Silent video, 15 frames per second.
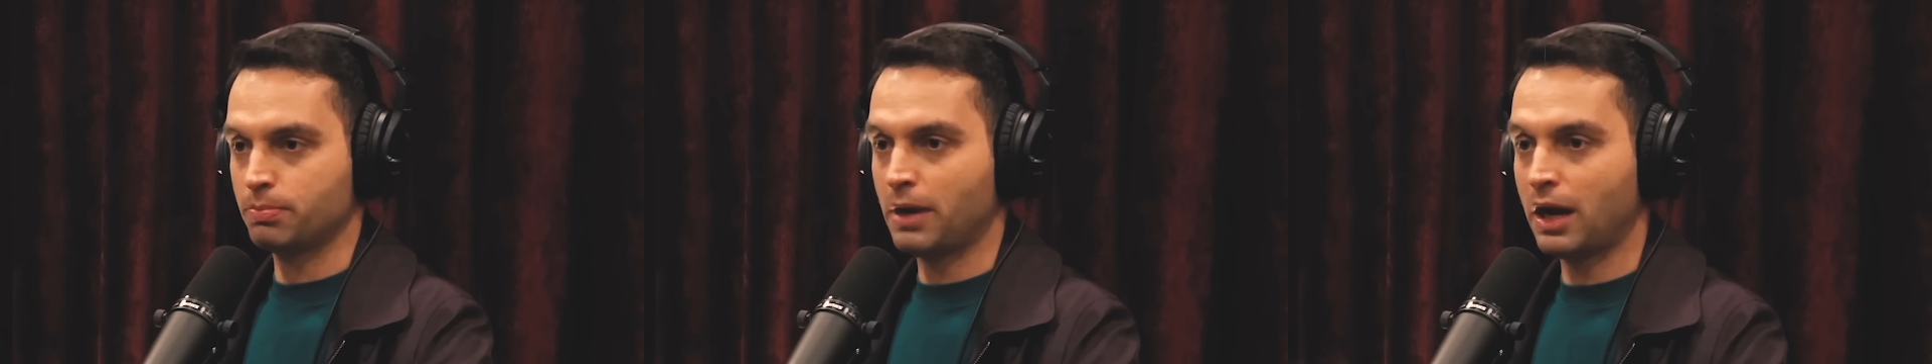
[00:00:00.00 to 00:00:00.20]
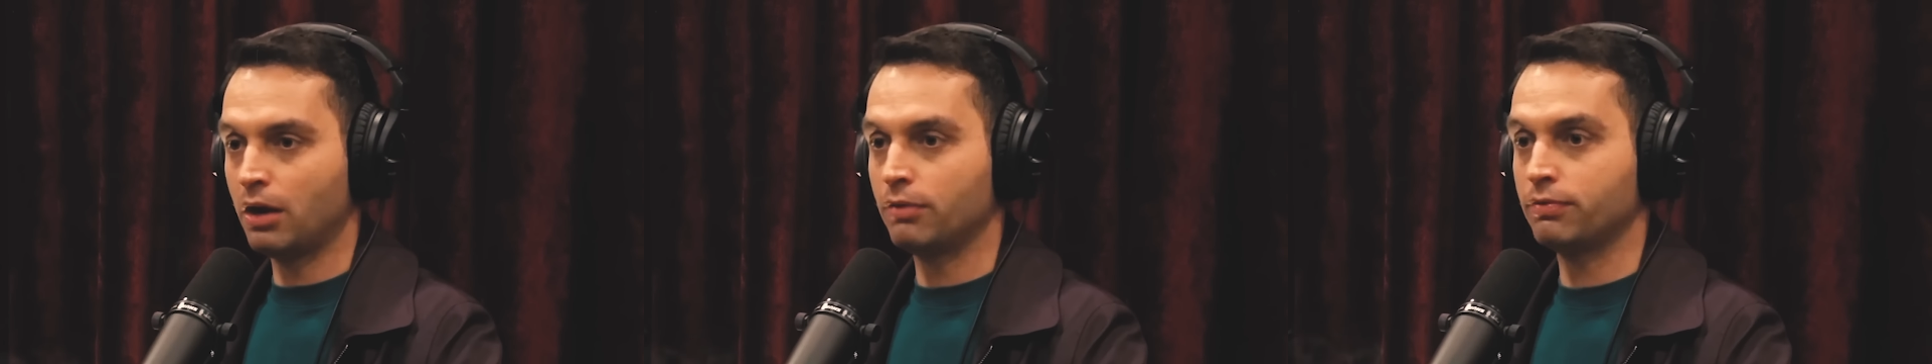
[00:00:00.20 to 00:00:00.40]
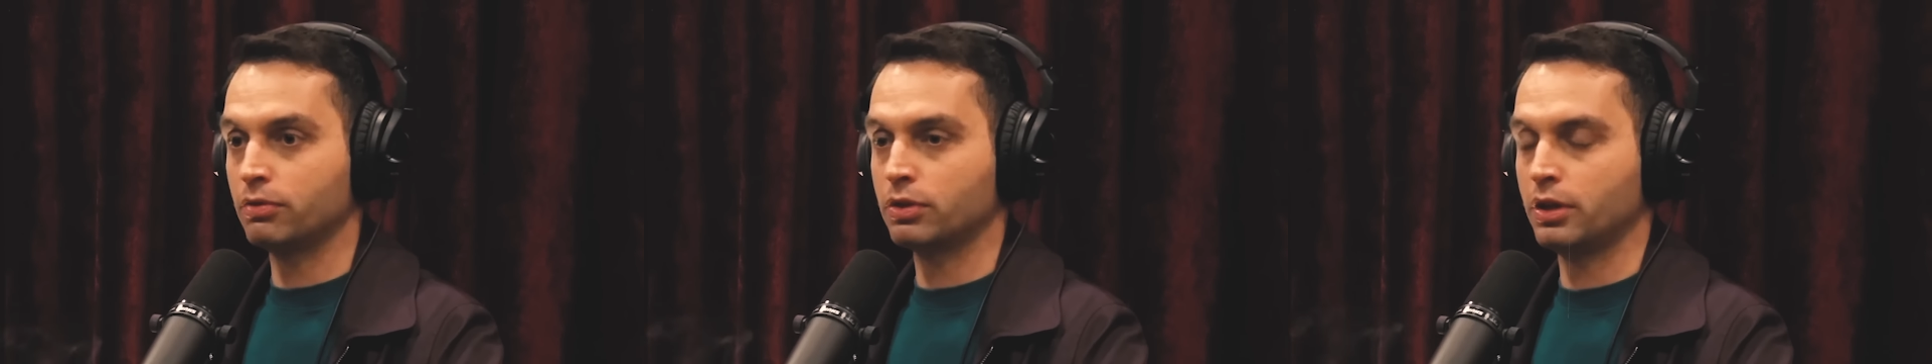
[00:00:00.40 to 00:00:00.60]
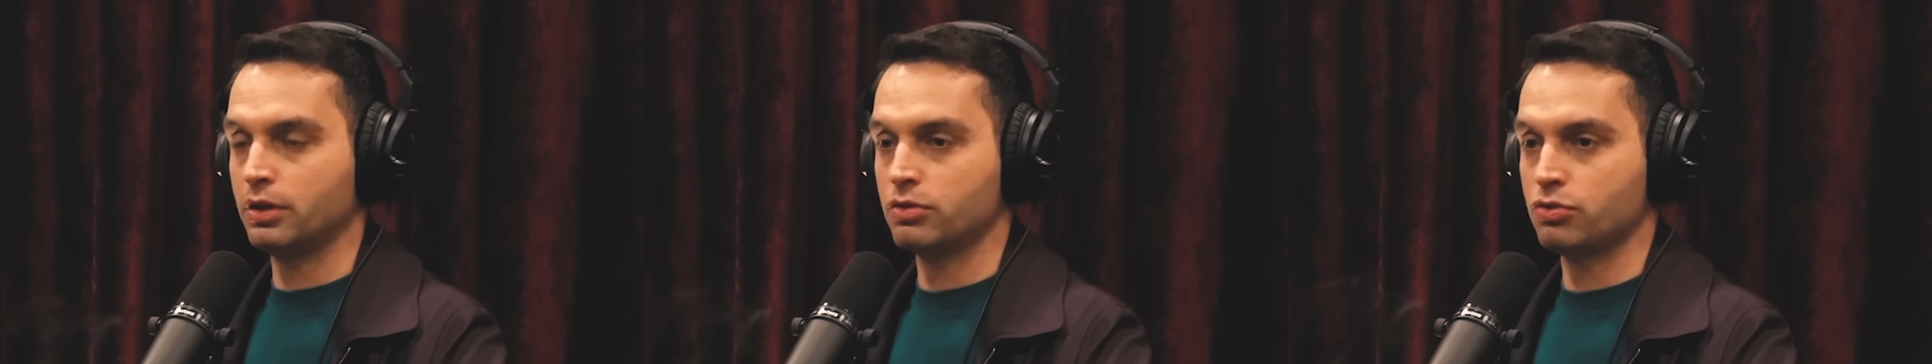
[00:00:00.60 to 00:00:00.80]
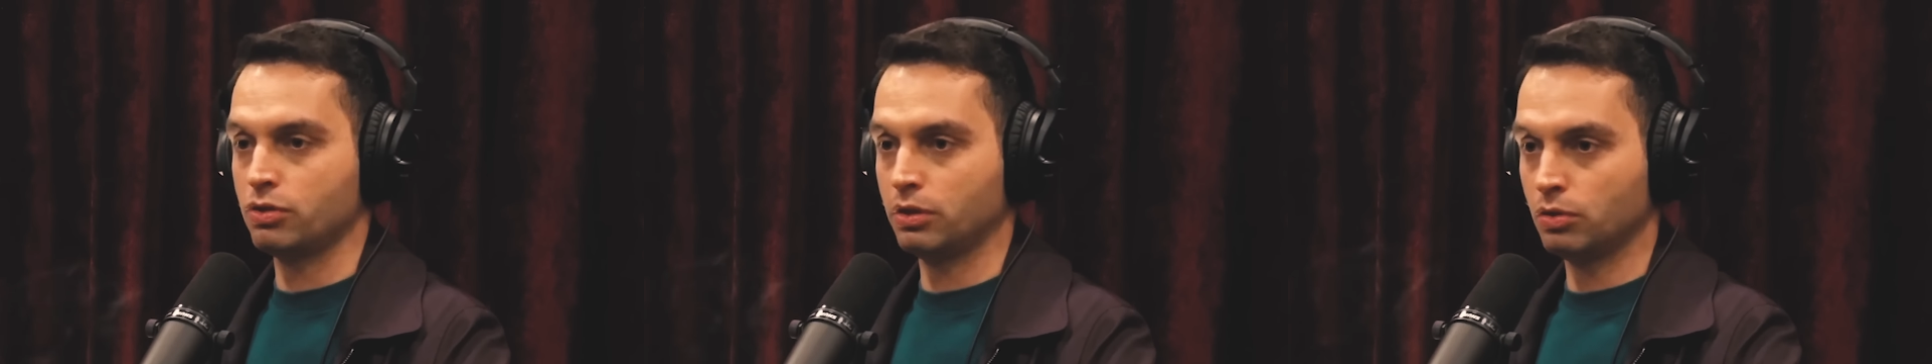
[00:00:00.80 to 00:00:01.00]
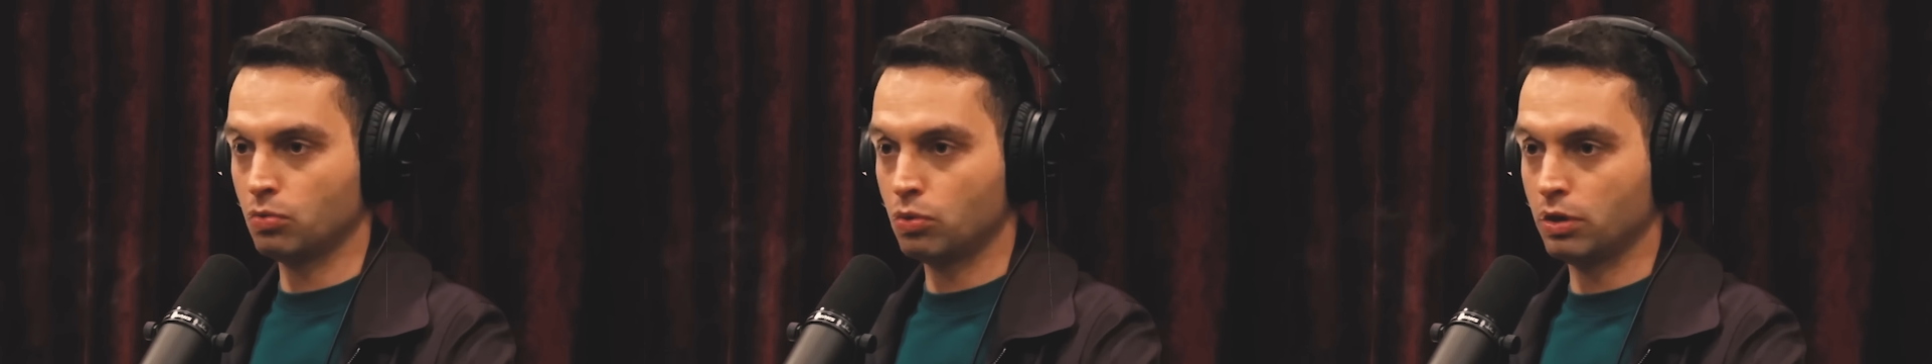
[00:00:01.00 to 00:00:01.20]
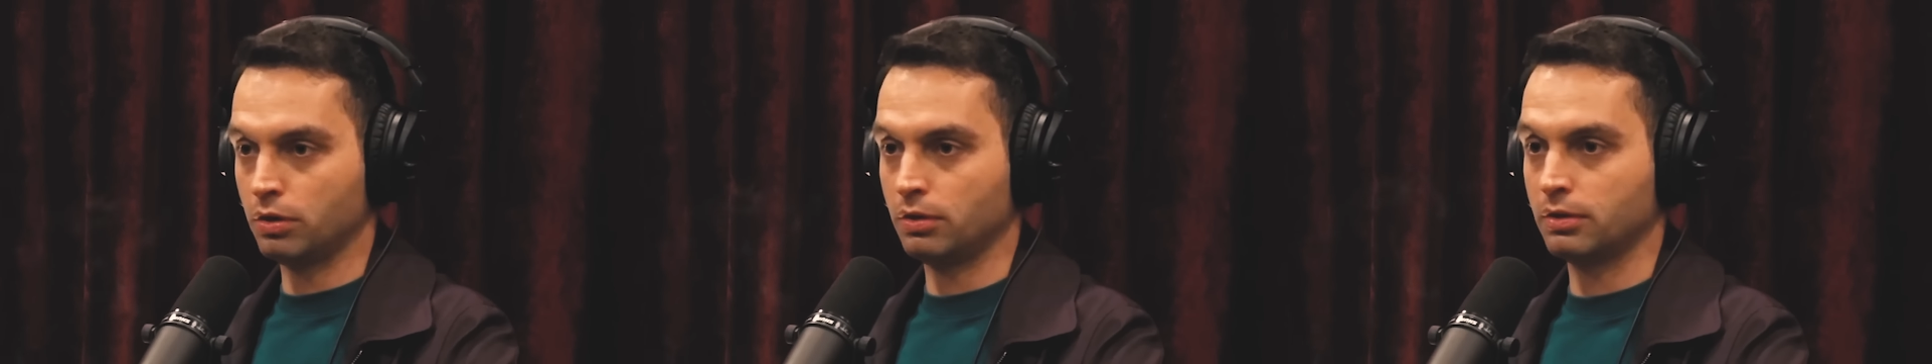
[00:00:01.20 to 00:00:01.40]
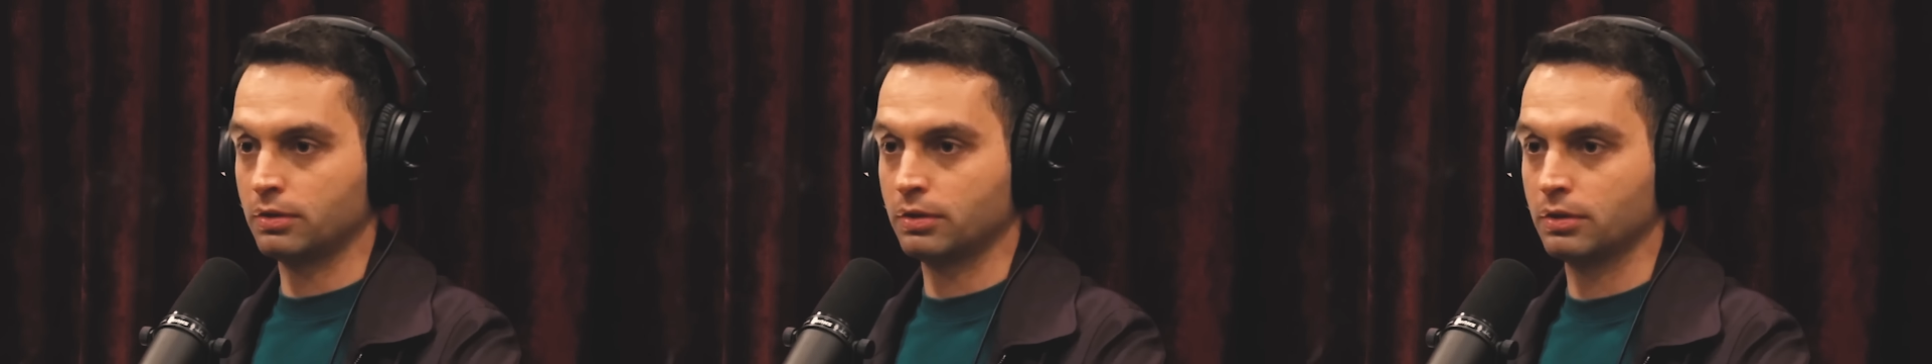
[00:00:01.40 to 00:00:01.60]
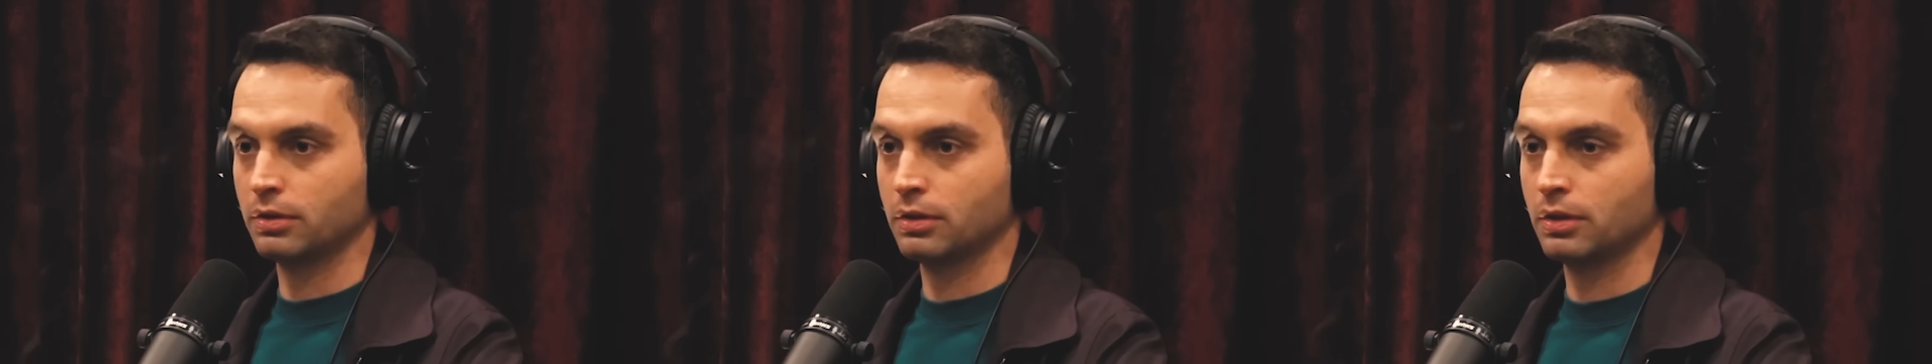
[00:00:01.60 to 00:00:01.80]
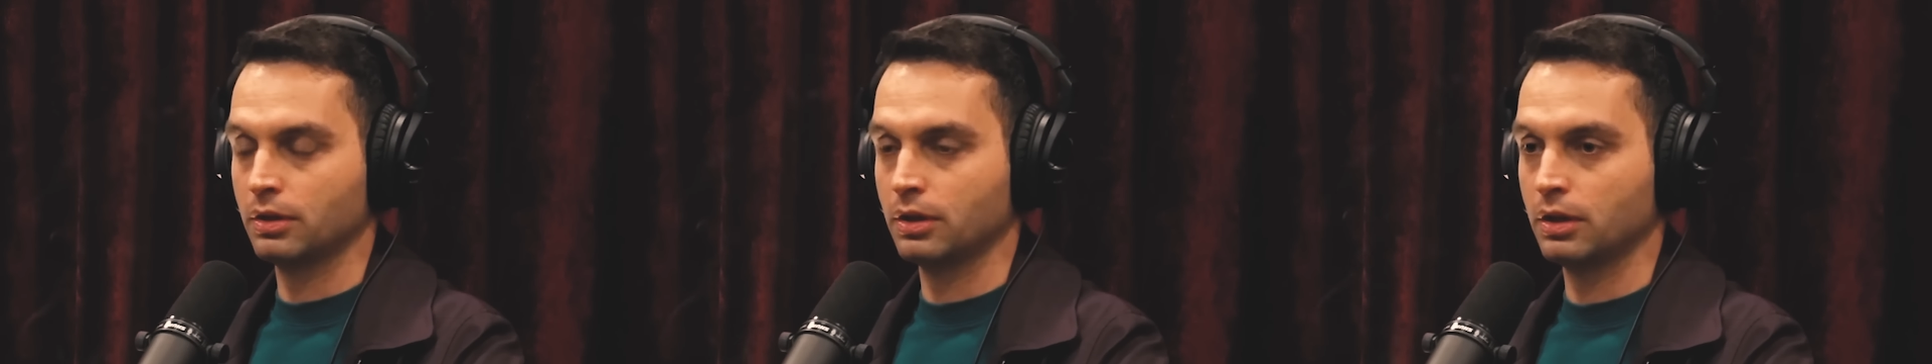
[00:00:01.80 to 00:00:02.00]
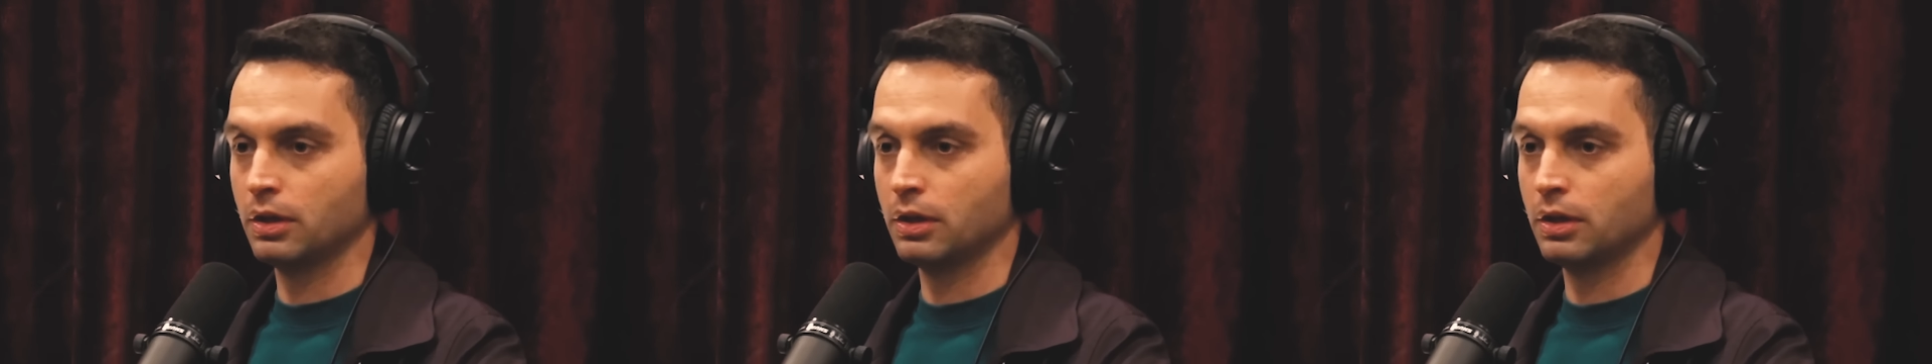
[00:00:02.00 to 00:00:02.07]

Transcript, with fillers: powerful country in the world. Right.